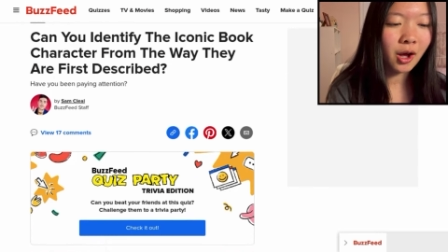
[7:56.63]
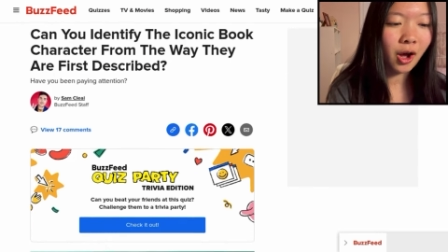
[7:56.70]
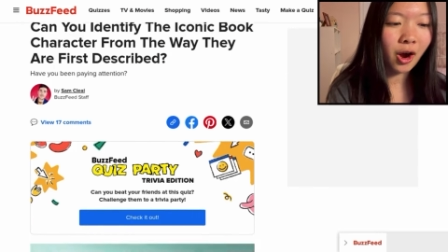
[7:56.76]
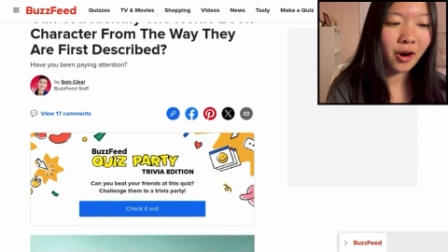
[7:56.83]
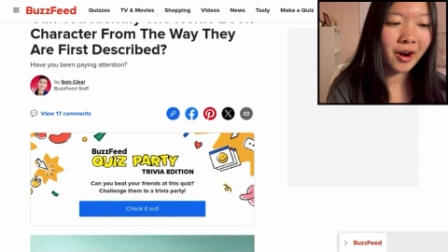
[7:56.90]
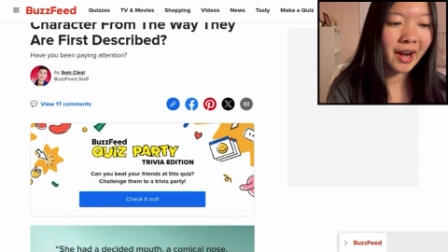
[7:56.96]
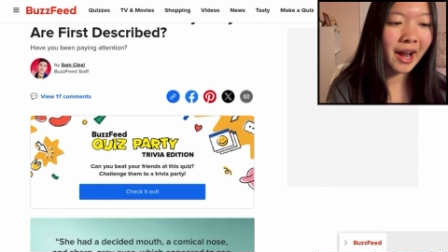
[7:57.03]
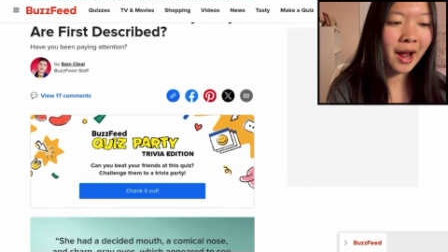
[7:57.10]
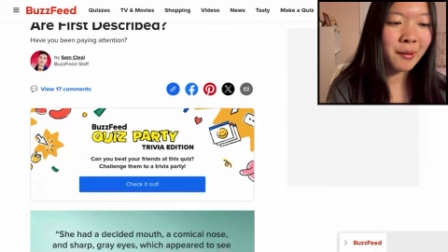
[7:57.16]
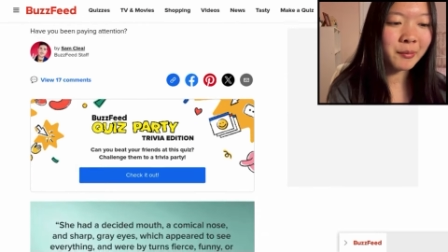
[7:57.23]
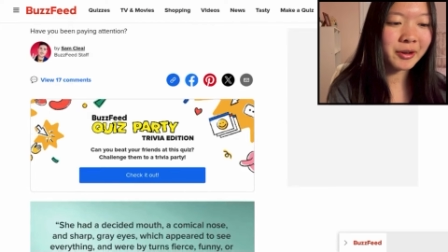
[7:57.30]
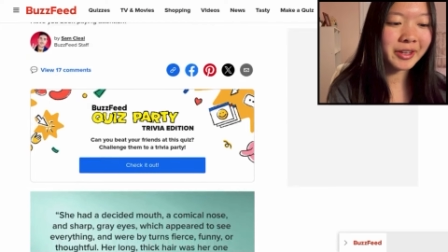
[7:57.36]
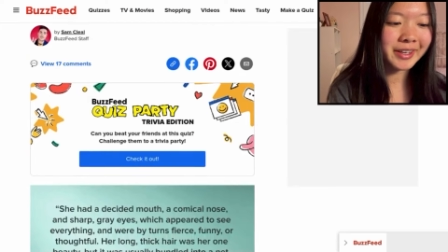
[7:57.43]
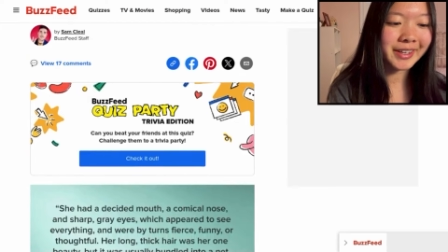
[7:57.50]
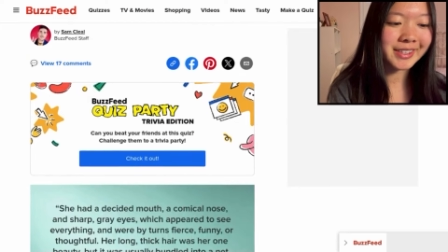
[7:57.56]
All right, I'm
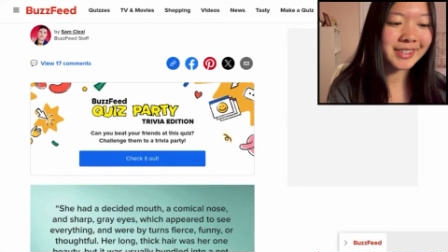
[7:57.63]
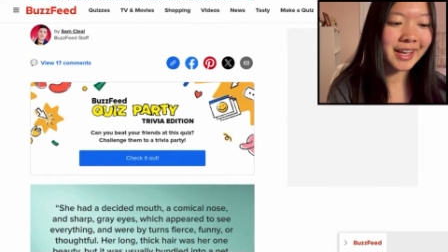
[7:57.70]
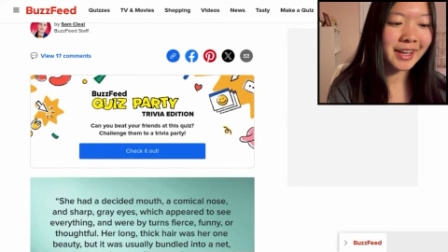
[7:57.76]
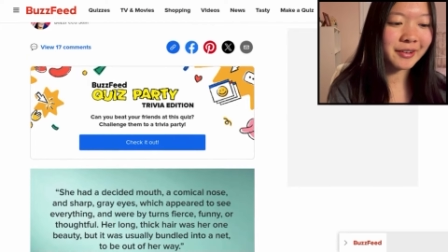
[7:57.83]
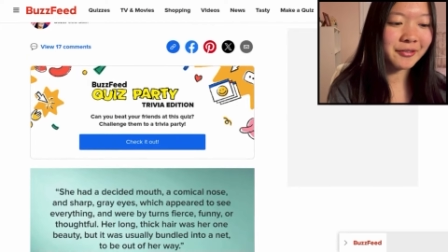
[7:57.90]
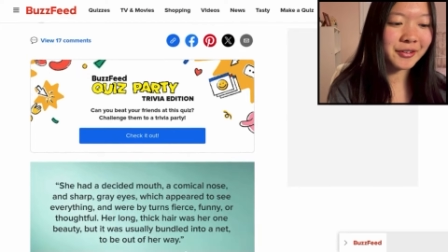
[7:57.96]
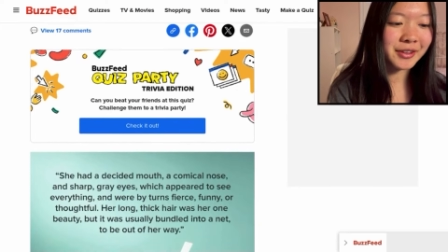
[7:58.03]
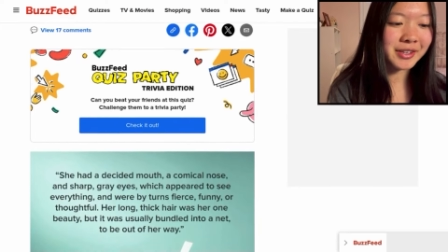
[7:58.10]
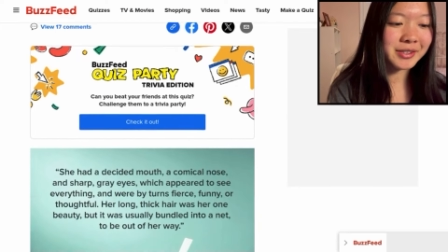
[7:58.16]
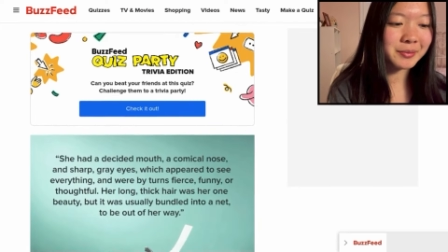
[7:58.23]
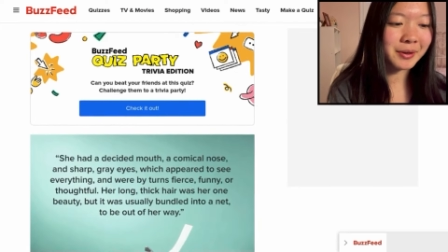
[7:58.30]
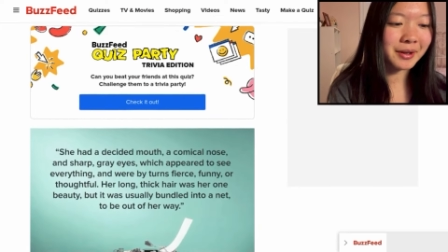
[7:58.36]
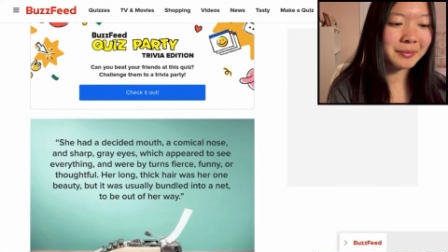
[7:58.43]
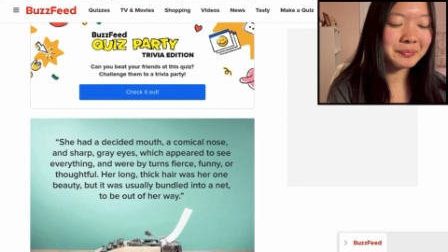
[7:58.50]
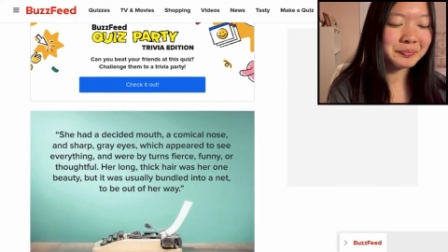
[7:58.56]
really excited for this
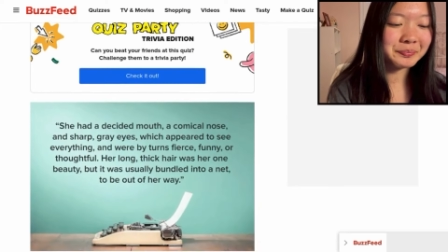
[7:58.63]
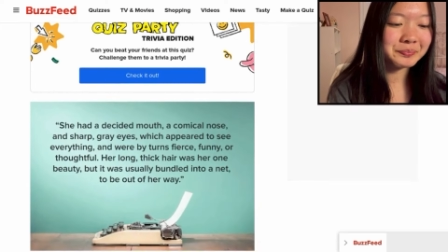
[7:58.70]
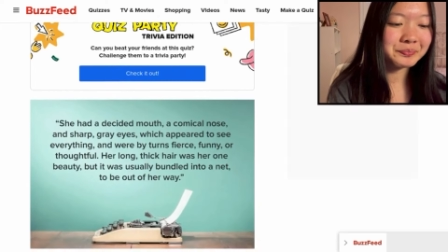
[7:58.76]
one.